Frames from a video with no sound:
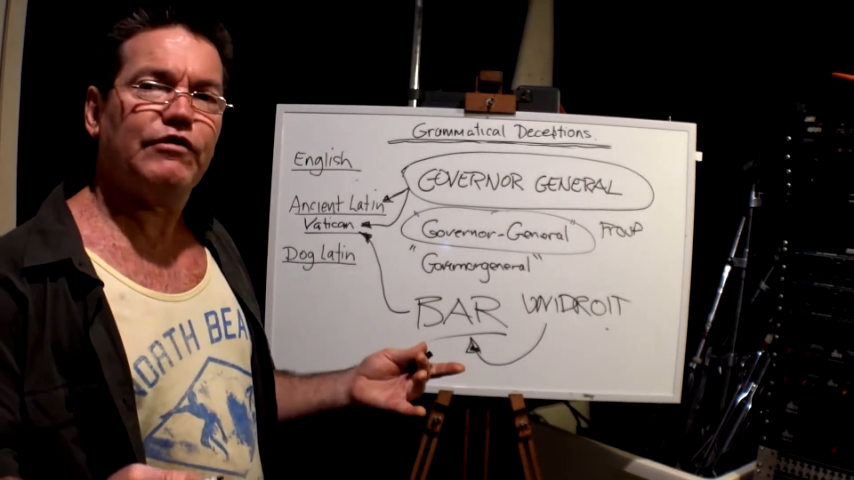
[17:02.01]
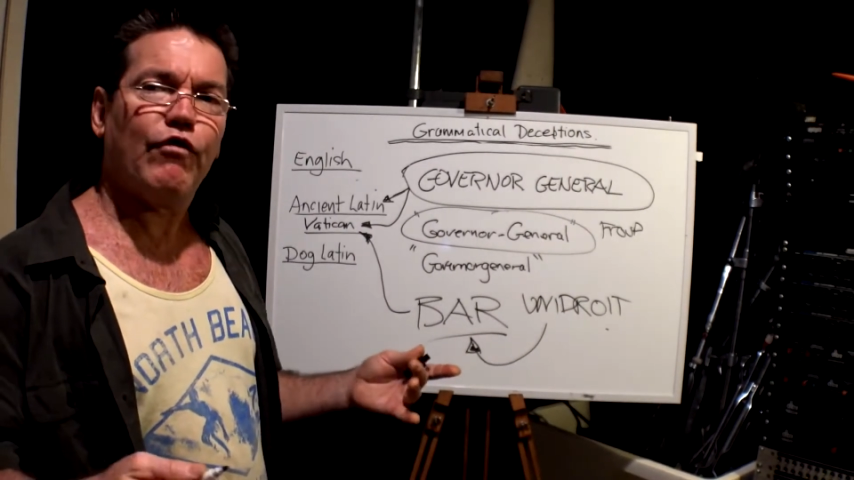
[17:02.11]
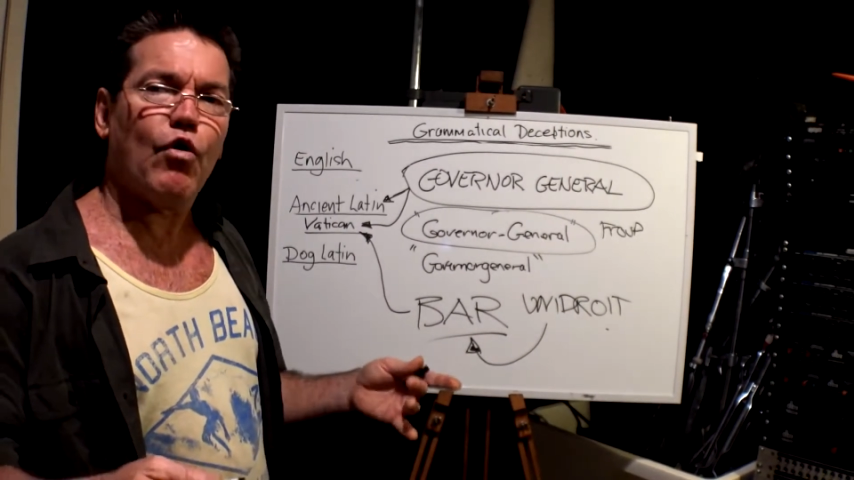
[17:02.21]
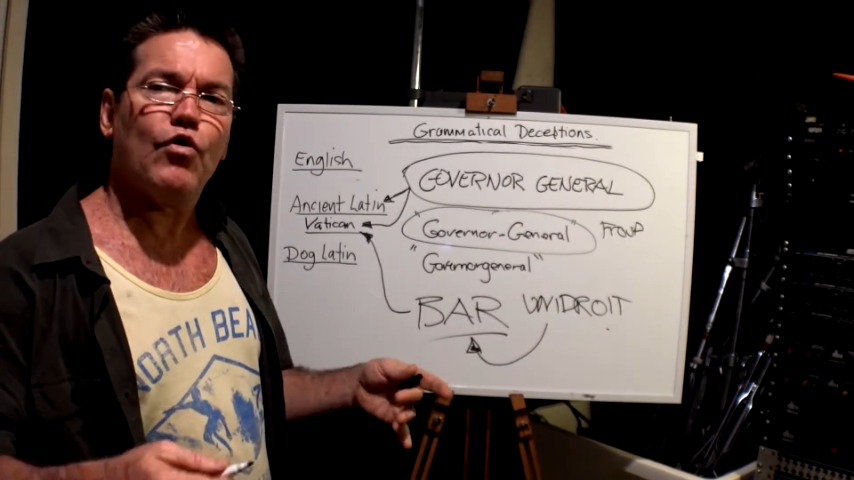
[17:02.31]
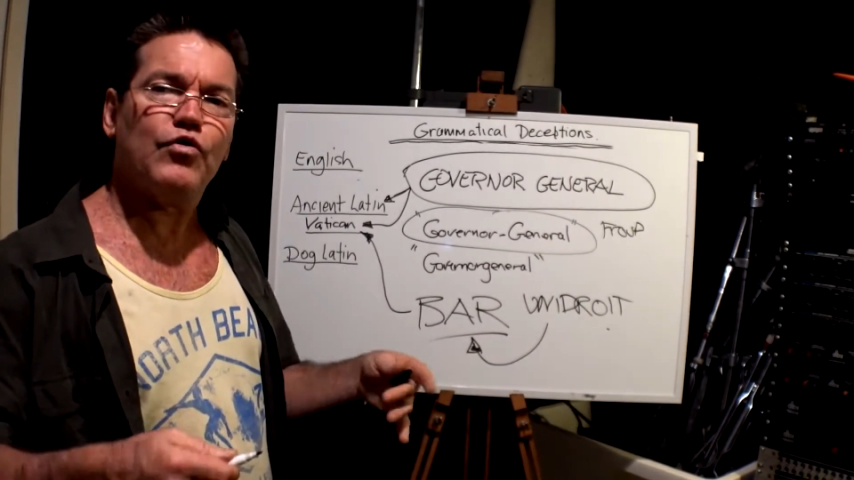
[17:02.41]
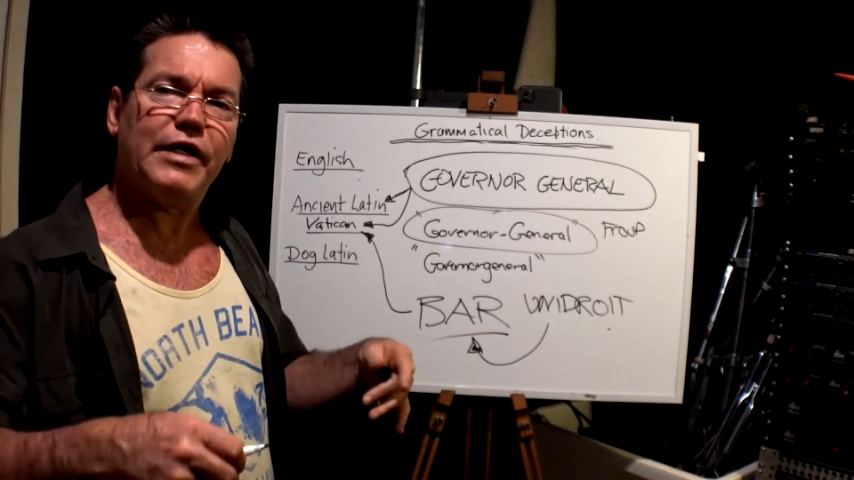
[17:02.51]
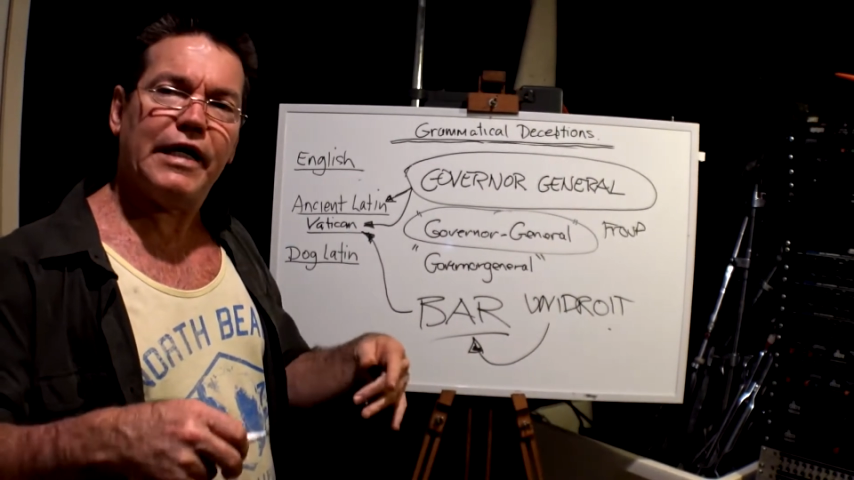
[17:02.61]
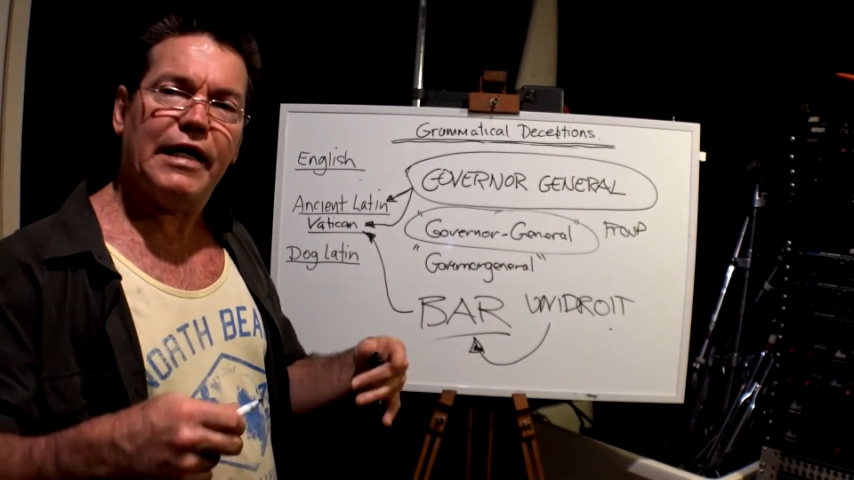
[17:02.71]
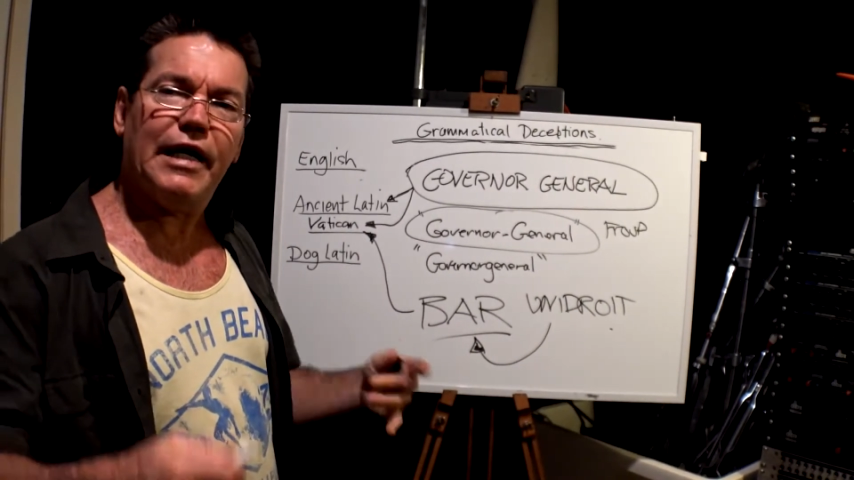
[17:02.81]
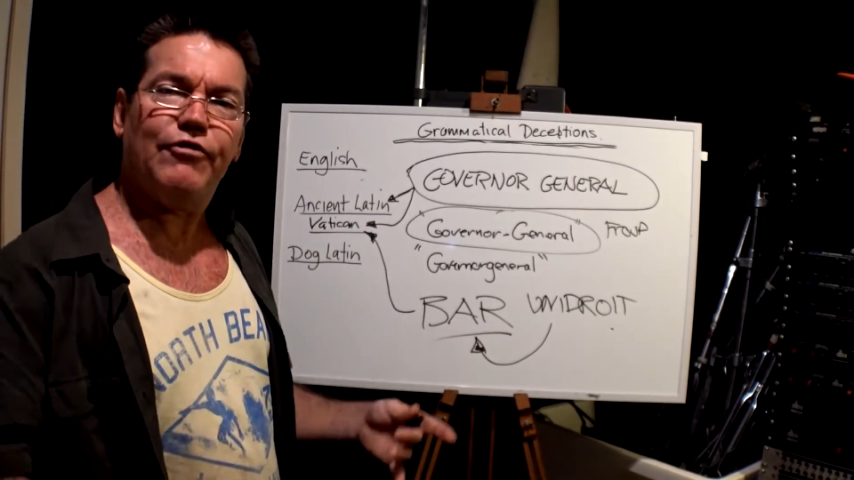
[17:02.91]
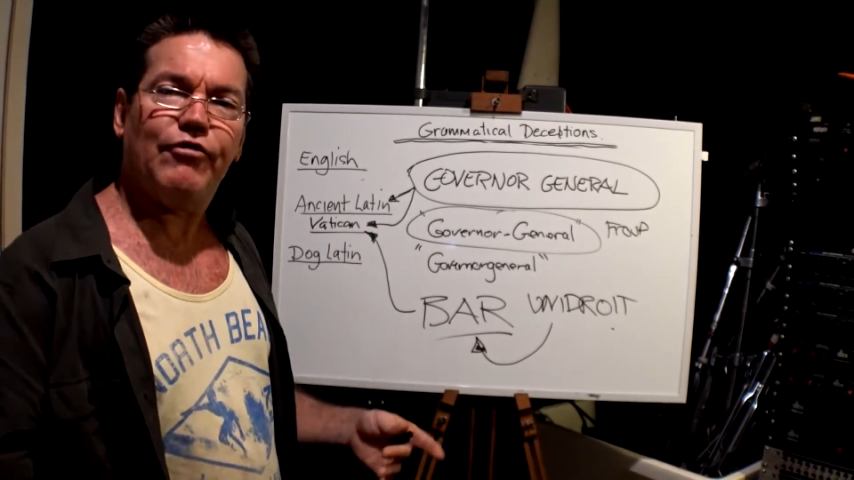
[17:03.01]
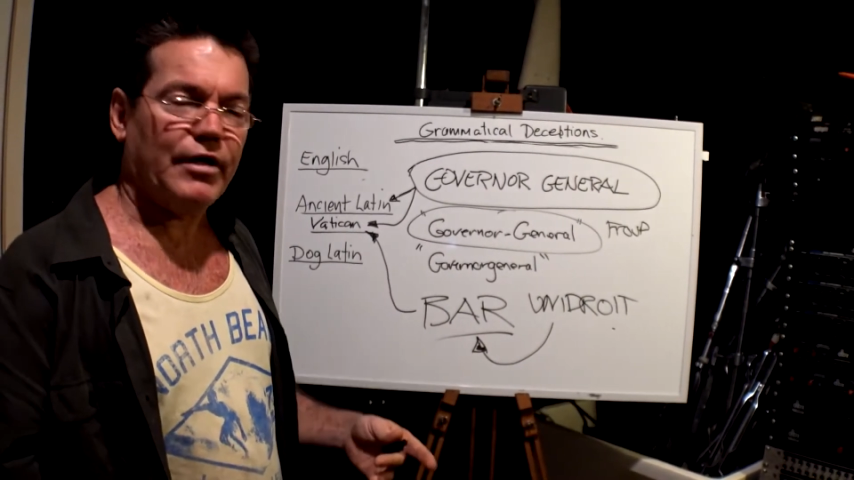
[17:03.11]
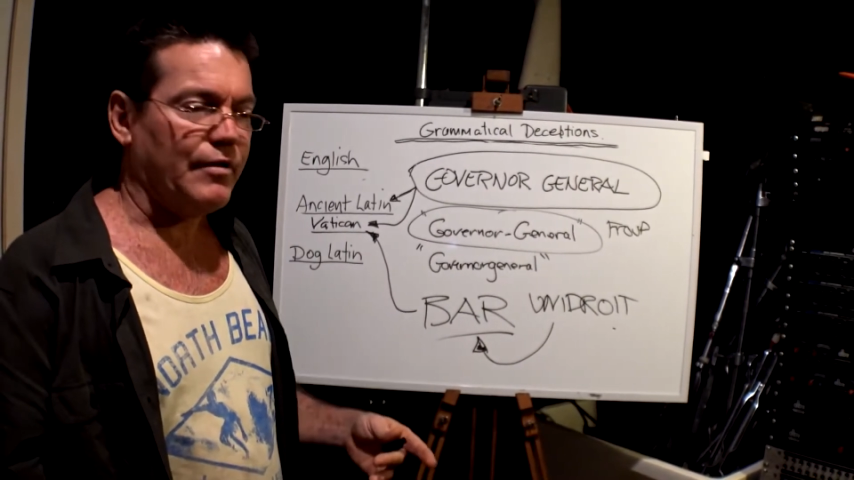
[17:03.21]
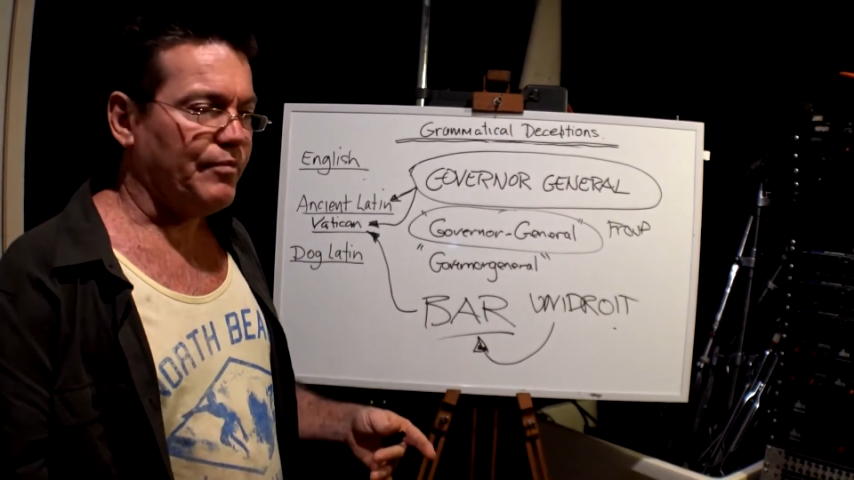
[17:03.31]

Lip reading: for the illiterate.